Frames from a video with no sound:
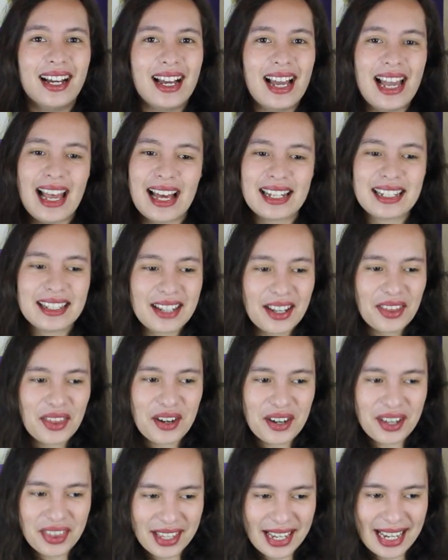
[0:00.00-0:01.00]
And
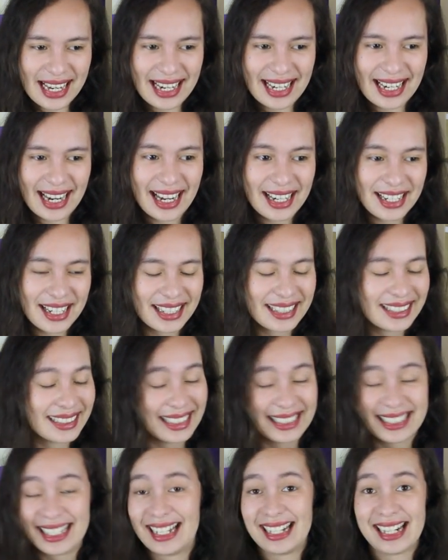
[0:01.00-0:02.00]
another thing, I
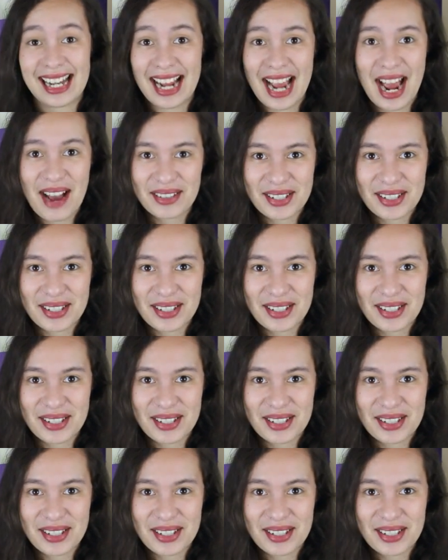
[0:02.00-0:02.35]
have